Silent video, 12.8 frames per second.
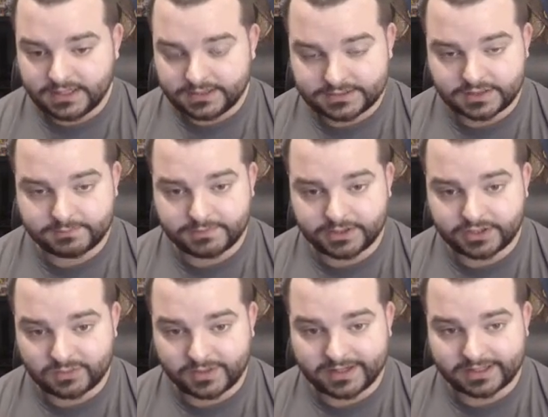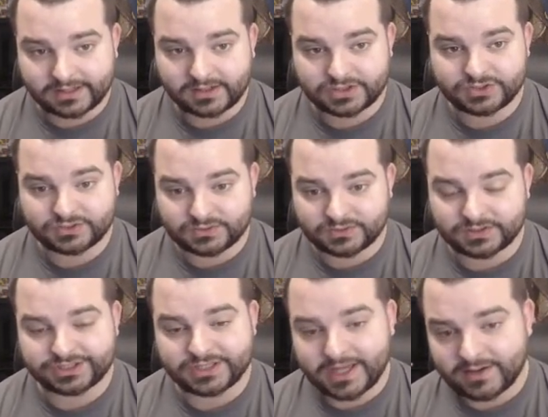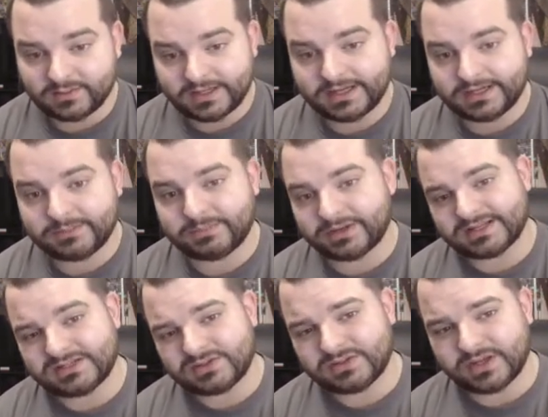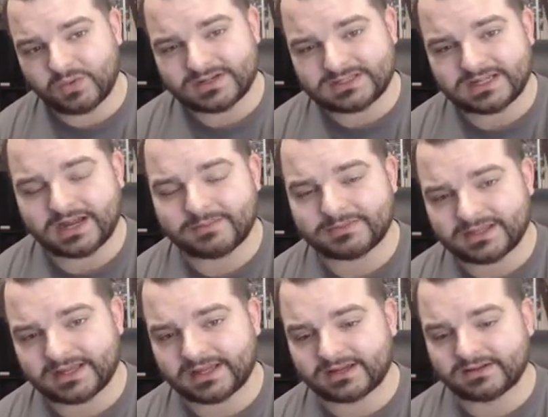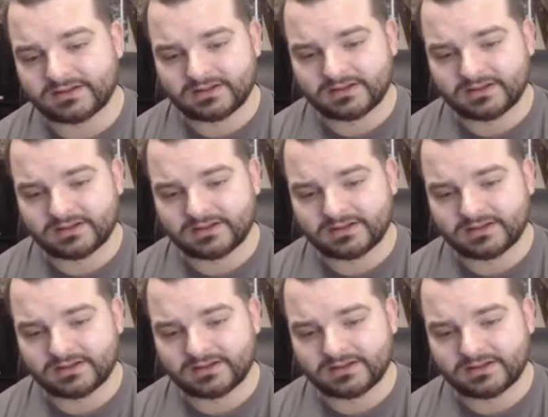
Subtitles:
this could be a good way to control the shadow lane, but it's only a one-time thing.